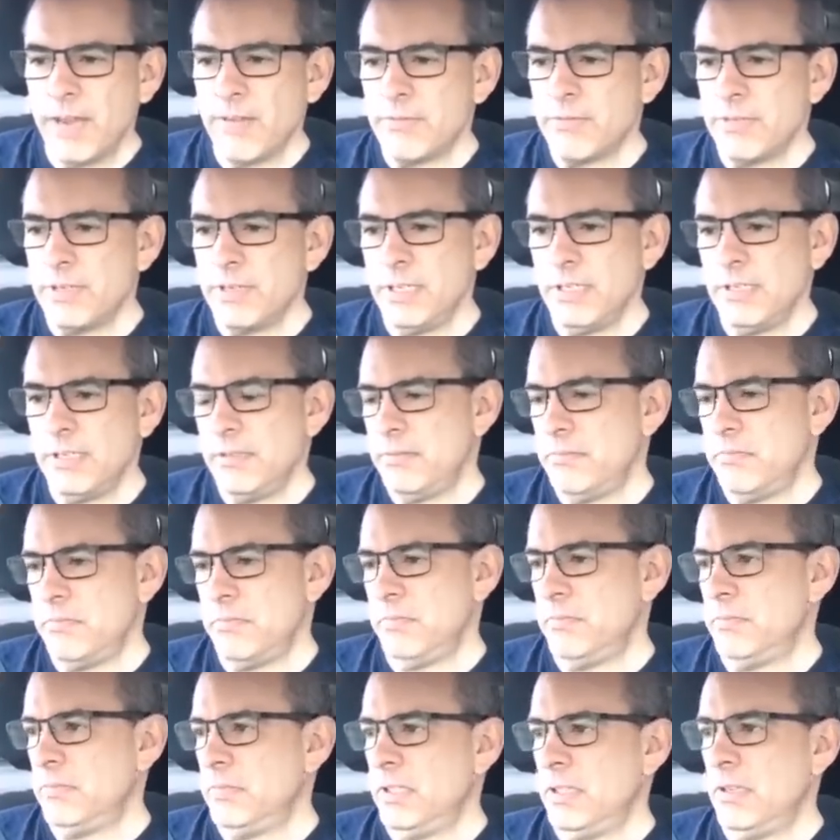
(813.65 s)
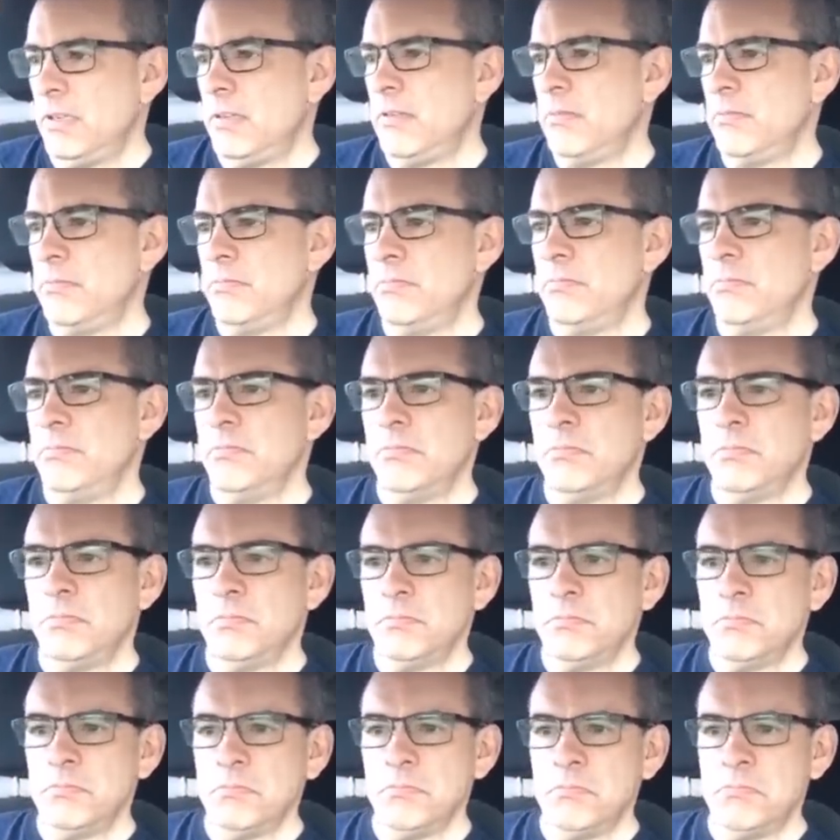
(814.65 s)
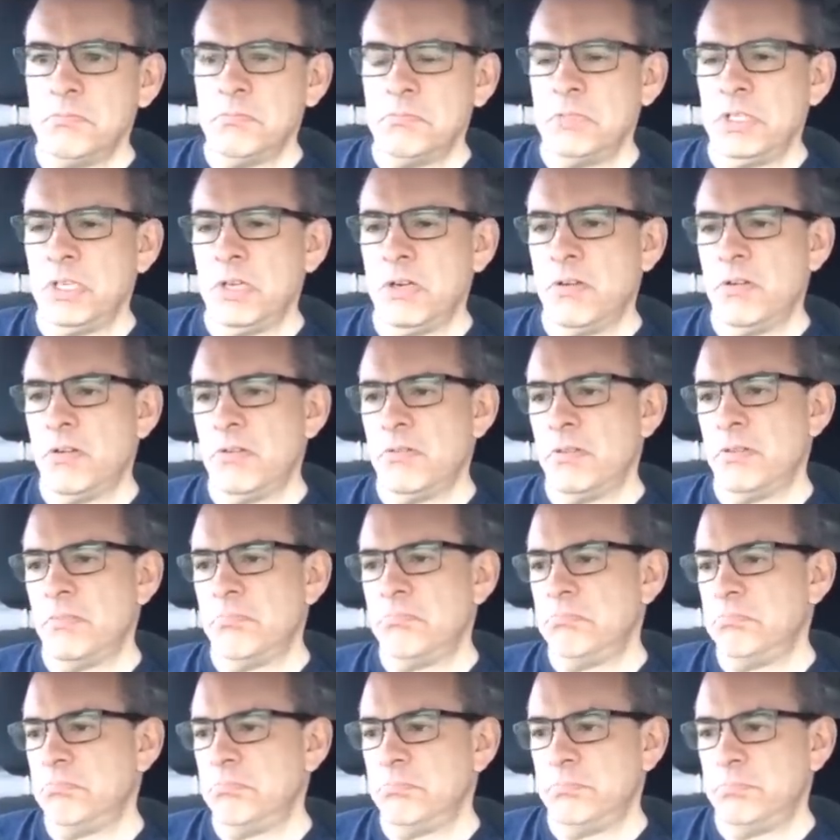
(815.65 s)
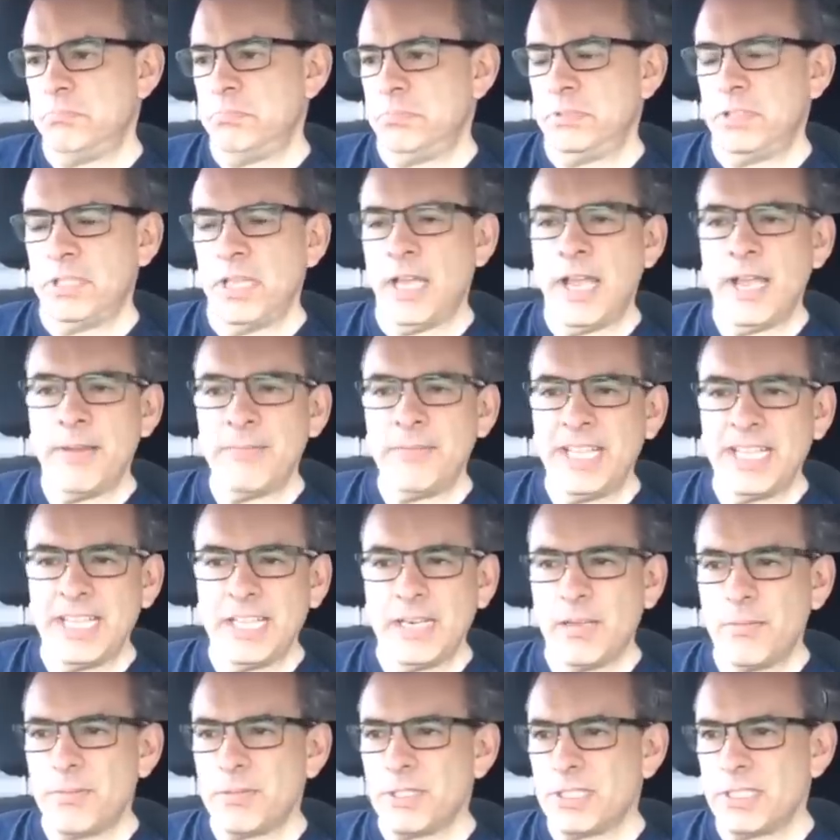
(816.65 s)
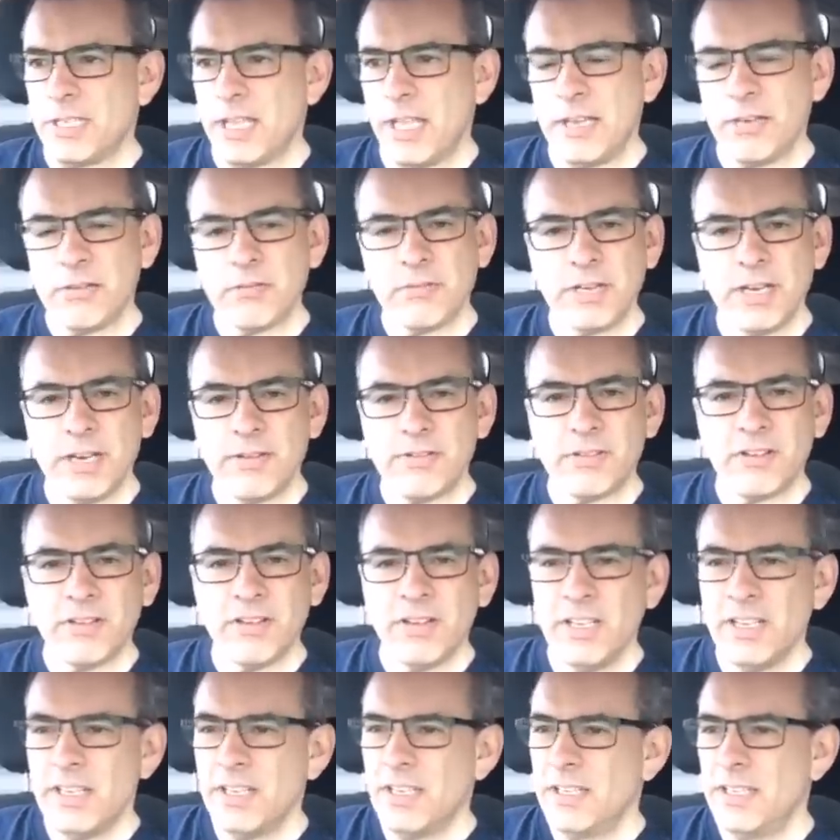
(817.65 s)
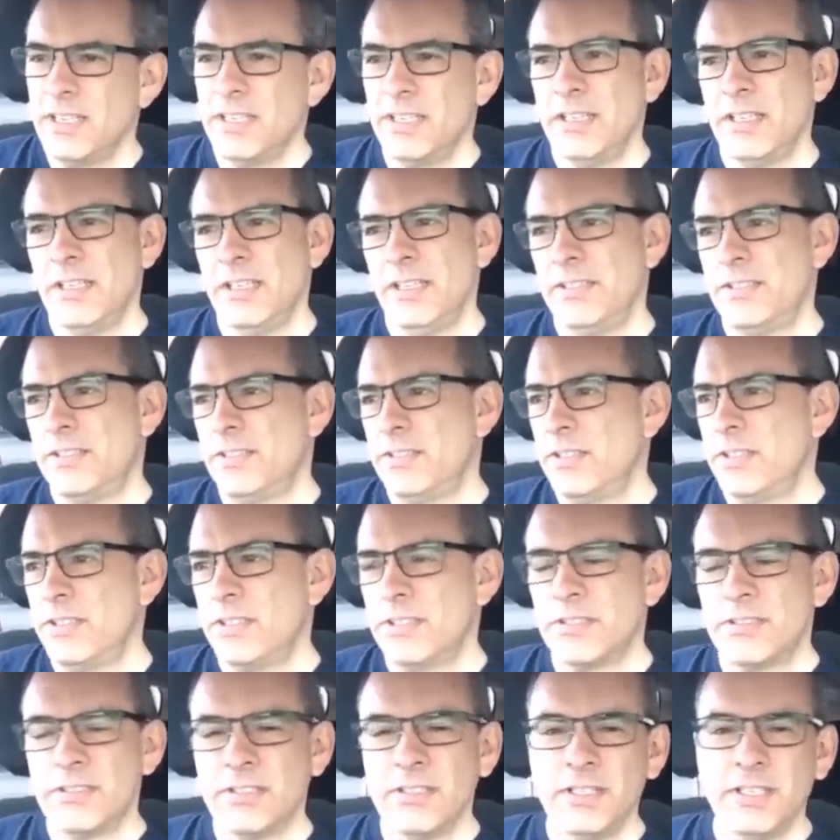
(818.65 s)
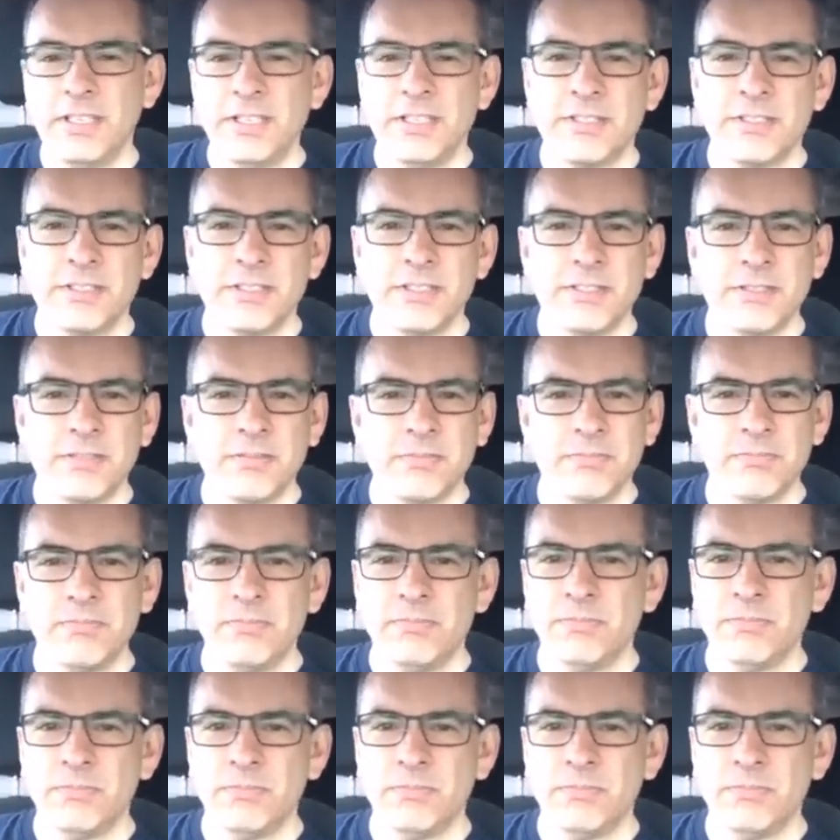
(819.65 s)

whim, every little, you know, time they get upset or whatever, it's just